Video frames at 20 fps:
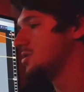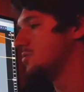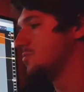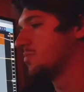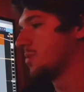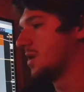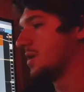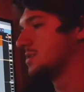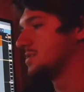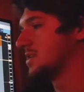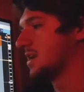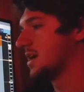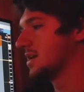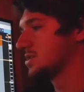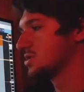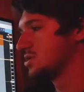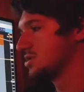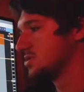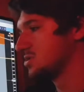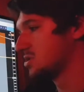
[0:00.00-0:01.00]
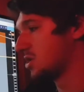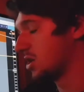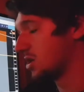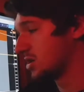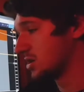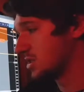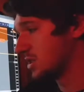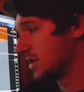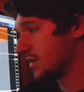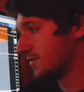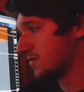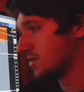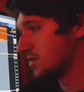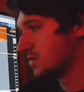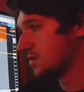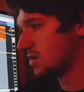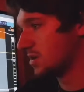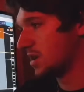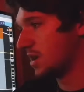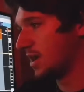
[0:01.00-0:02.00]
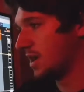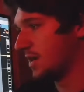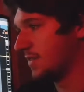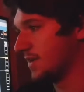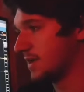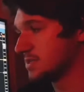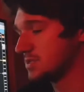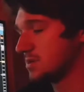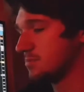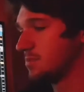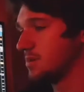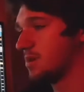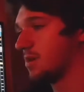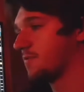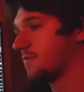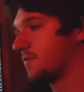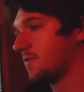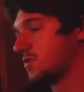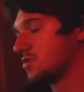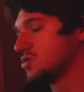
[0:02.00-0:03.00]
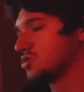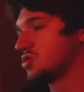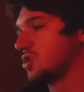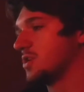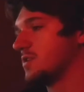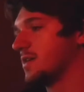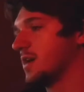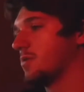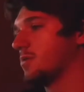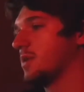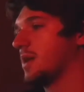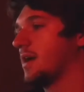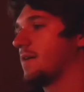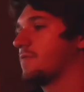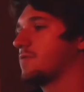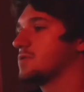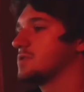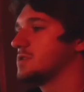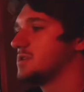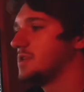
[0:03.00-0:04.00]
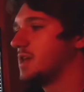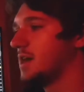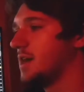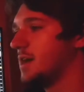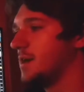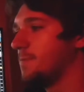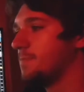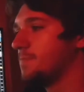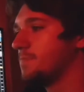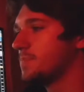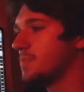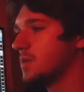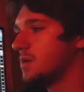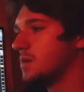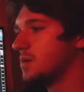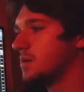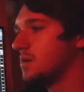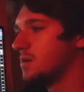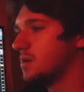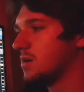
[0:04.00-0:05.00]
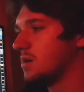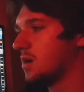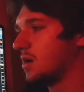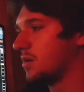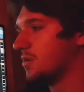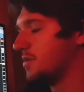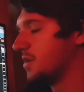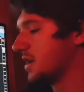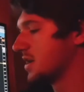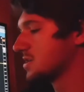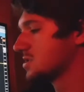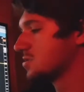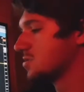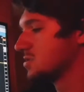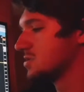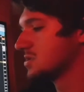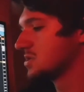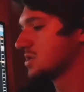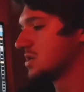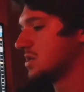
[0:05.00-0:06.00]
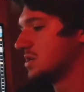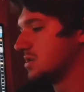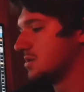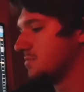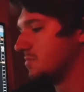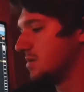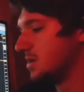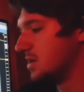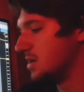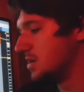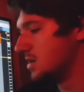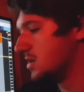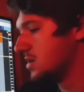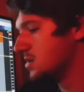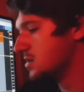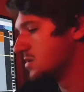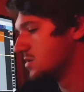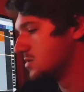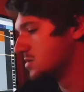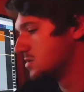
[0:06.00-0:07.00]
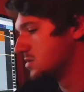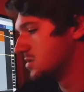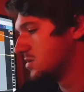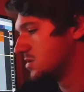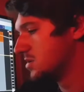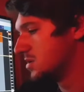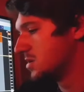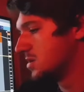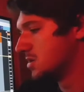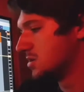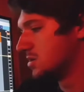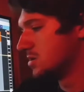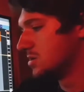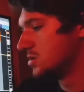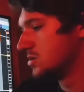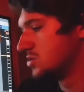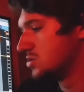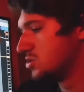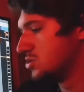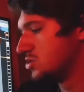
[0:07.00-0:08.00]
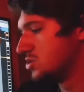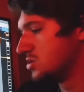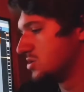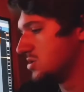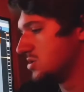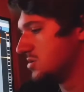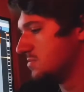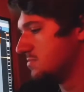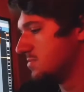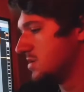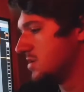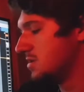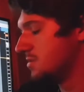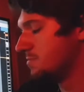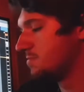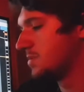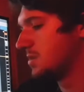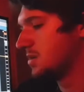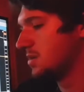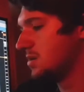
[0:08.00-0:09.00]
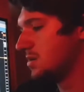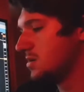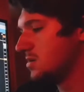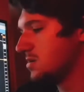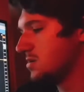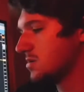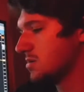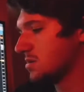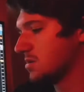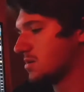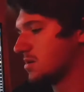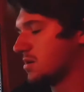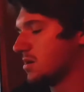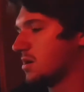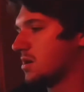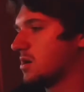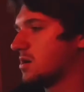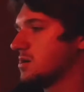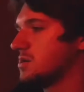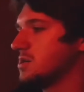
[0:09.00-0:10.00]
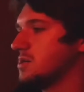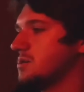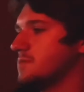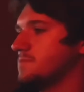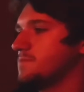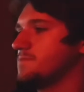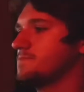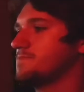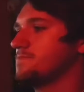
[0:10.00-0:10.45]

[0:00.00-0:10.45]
price action target level. And that's going to be our first trade that we have for today. Our next one's going to be GBP Audi.